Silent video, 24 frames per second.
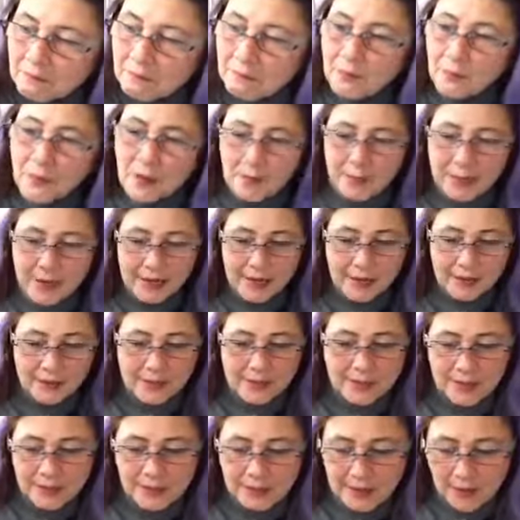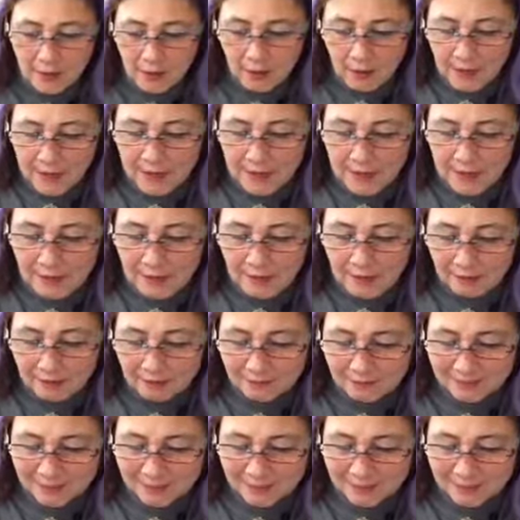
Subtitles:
We might have to get that right now.